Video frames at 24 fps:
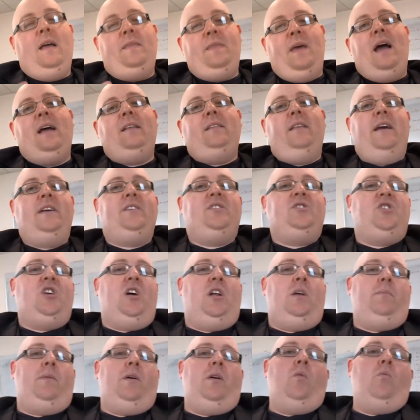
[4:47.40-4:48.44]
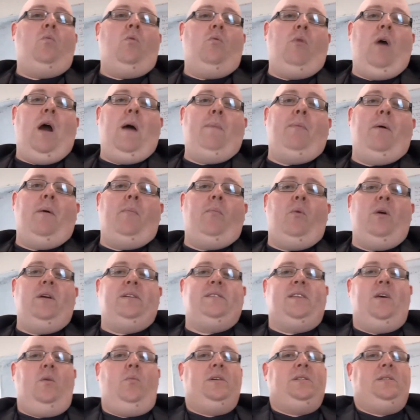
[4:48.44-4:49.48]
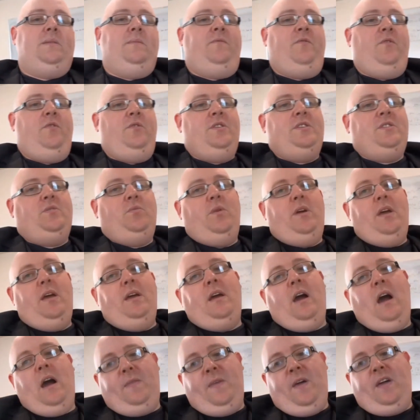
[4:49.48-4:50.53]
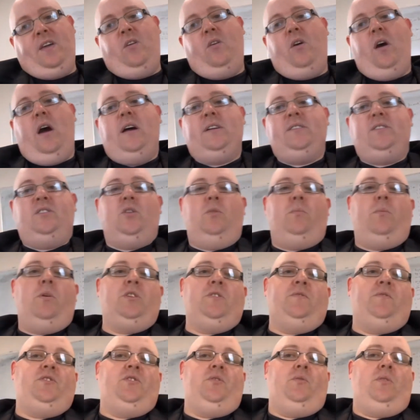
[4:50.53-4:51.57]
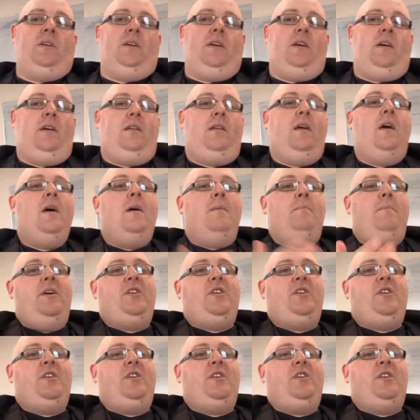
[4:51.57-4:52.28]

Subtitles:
And that, ladies and gentlemen, will wrap up Wednesday Wisdom for this week. I thank you guys so much for tuning in.